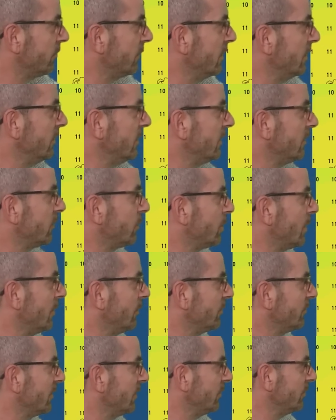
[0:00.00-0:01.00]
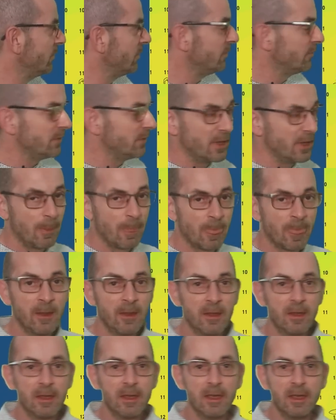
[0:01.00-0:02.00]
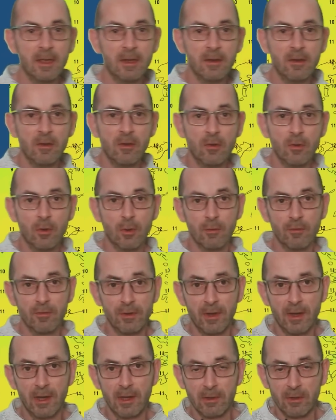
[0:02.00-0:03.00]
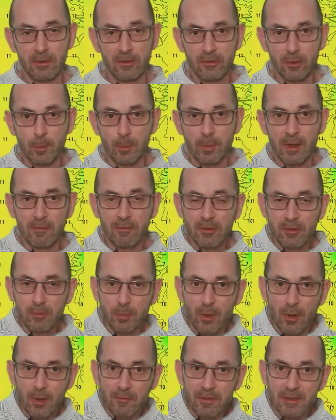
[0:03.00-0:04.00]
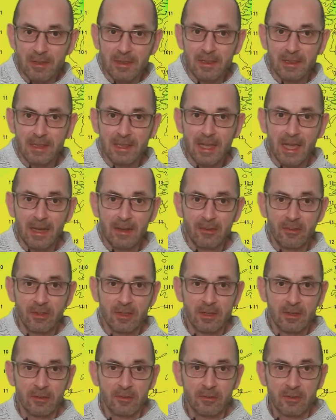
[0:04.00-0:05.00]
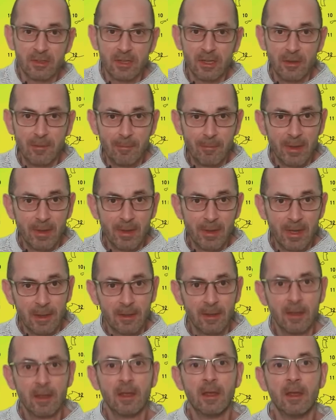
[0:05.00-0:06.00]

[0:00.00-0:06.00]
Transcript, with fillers: really, twelve Celsius there in Northern Ireland. So by this point, the Atlantic has come back.